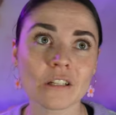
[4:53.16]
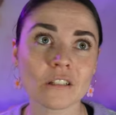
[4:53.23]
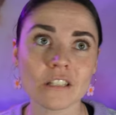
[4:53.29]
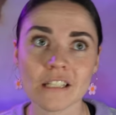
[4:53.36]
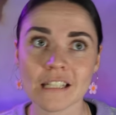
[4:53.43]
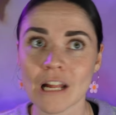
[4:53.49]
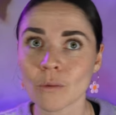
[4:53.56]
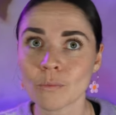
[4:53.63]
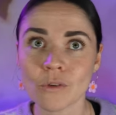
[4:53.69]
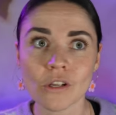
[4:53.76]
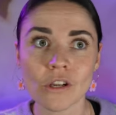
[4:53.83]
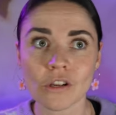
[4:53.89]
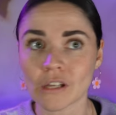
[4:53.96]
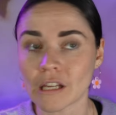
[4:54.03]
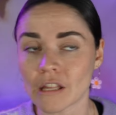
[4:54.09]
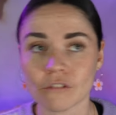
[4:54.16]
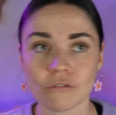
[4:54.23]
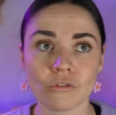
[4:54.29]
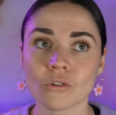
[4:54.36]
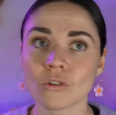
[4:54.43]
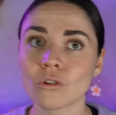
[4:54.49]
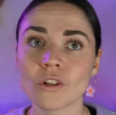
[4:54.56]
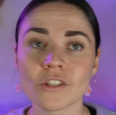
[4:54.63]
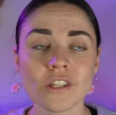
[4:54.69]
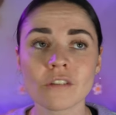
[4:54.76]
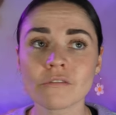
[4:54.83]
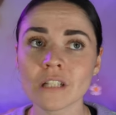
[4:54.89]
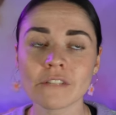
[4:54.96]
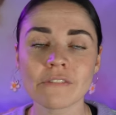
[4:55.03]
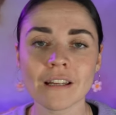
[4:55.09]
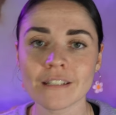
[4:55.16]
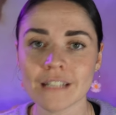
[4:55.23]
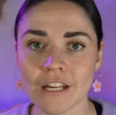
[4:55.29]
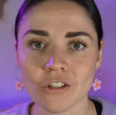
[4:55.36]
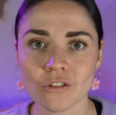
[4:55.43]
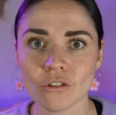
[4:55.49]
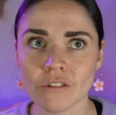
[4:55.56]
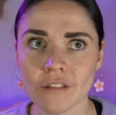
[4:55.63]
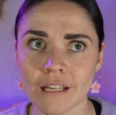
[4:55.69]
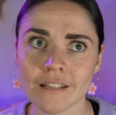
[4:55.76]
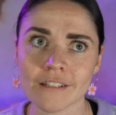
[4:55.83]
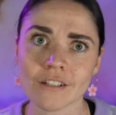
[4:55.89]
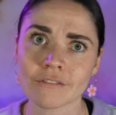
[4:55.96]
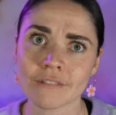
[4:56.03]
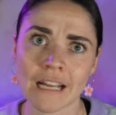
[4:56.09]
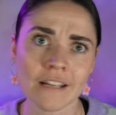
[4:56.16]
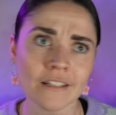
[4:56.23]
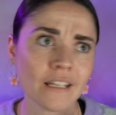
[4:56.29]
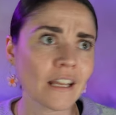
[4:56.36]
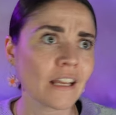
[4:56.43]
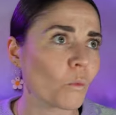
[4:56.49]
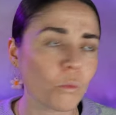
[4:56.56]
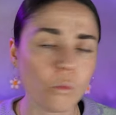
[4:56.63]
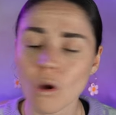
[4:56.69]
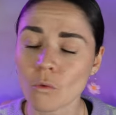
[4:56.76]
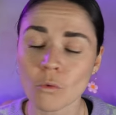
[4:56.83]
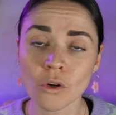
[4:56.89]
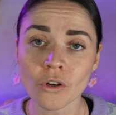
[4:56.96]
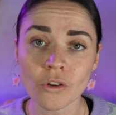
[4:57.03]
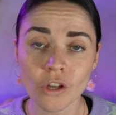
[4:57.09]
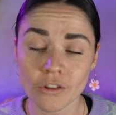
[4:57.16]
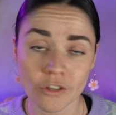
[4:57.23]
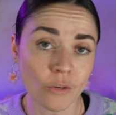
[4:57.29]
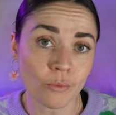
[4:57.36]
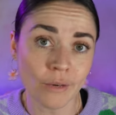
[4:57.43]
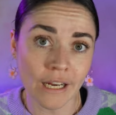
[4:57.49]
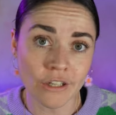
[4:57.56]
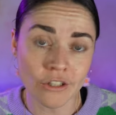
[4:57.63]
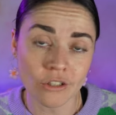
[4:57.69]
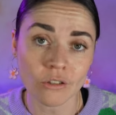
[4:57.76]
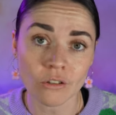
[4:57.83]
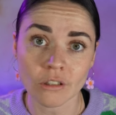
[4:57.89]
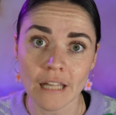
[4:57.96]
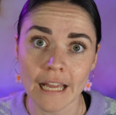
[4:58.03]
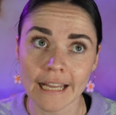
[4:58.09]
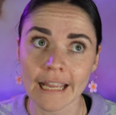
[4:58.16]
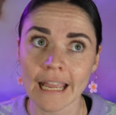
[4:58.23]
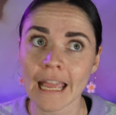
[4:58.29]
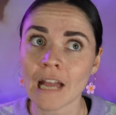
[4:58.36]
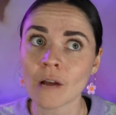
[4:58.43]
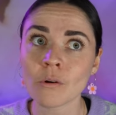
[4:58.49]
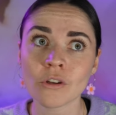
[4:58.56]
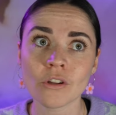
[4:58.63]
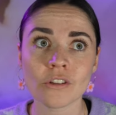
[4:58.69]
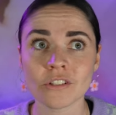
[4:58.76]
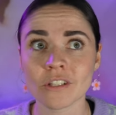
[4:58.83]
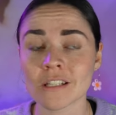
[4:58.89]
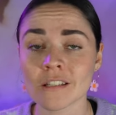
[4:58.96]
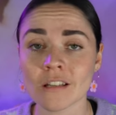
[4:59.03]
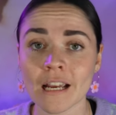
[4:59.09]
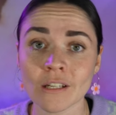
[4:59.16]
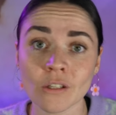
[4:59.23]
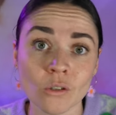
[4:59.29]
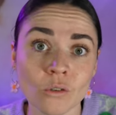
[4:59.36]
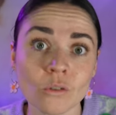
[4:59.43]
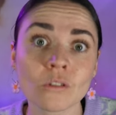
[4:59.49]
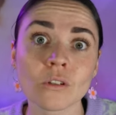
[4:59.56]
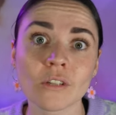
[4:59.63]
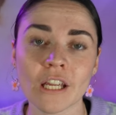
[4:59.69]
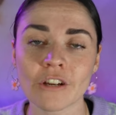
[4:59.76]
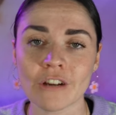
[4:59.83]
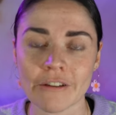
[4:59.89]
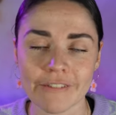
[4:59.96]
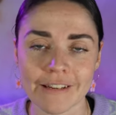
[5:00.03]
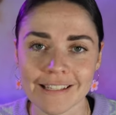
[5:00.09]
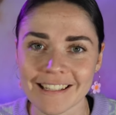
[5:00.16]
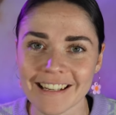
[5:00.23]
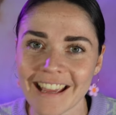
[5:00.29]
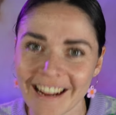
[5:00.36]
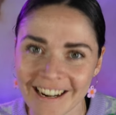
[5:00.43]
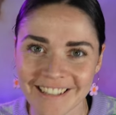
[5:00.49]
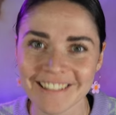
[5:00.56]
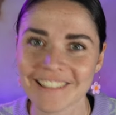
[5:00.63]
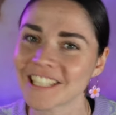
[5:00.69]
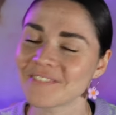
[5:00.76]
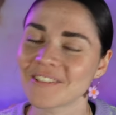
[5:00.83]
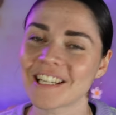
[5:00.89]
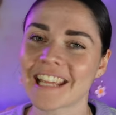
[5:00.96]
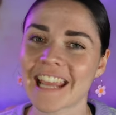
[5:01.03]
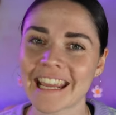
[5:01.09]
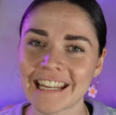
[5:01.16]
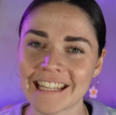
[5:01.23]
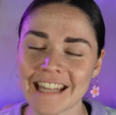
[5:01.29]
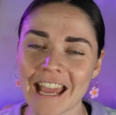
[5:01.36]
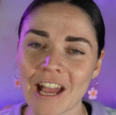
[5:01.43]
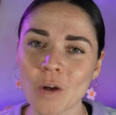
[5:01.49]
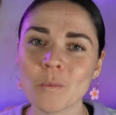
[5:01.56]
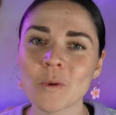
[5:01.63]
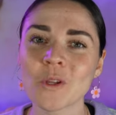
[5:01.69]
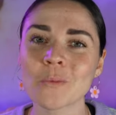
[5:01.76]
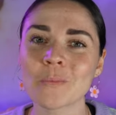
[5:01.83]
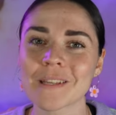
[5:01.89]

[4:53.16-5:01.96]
it'll just help you get through lots of the really foundational things around what on earth your brand should look like, how on earth to design good looking graphics that actually communicate and that help your